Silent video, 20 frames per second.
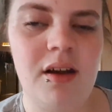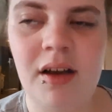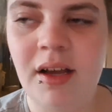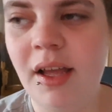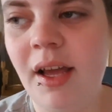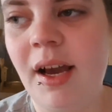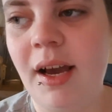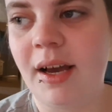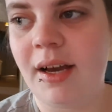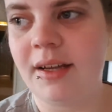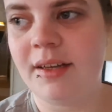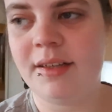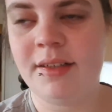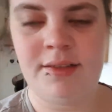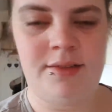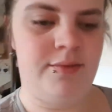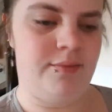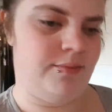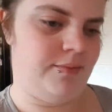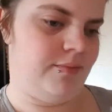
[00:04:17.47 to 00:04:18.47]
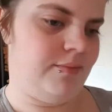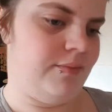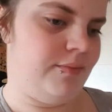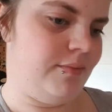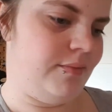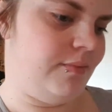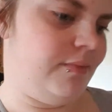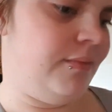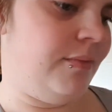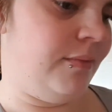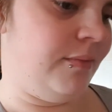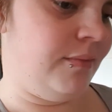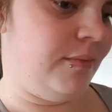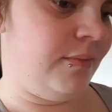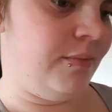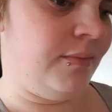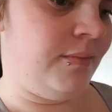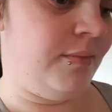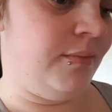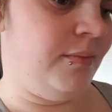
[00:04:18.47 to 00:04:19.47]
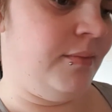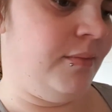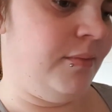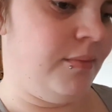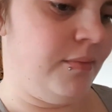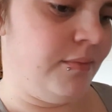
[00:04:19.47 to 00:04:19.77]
I had let